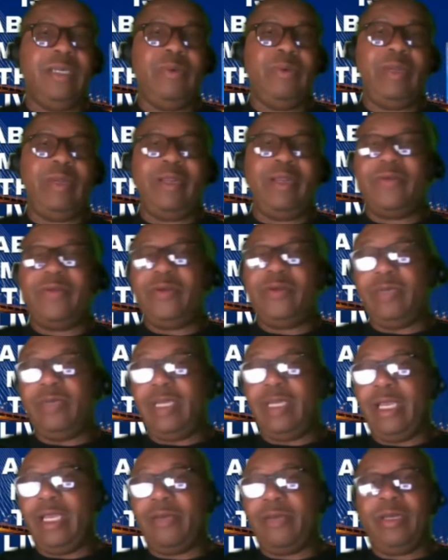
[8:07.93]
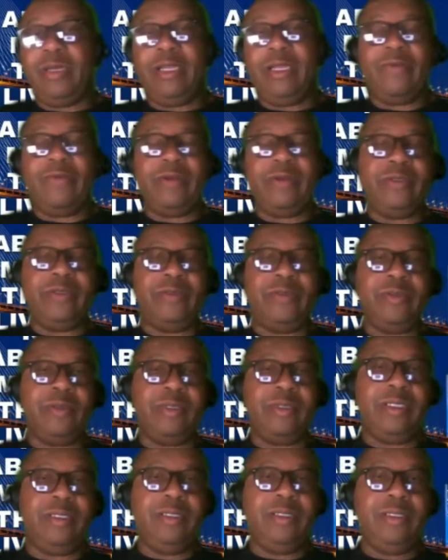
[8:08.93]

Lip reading: wherever you are at, whatever you're